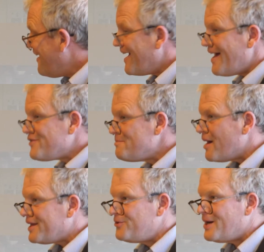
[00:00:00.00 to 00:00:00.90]
And
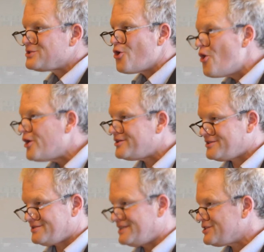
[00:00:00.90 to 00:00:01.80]
everybody who has
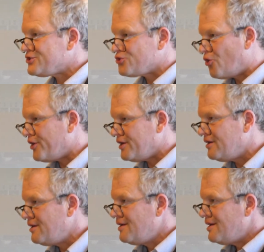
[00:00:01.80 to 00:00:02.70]
heard this
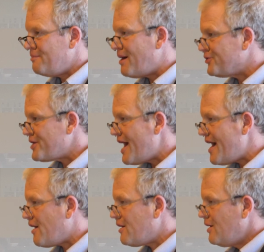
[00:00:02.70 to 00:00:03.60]
story about the
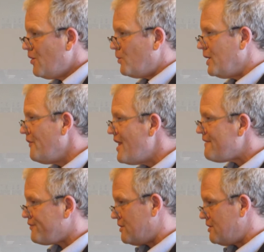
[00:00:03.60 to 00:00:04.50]
hare will
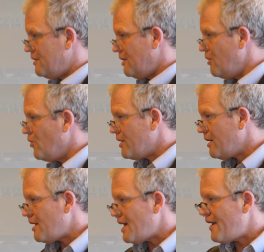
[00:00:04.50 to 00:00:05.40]
never look
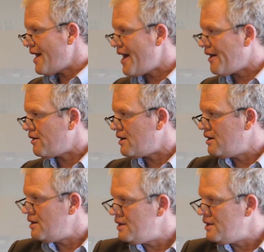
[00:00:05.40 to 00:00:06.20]
at a hare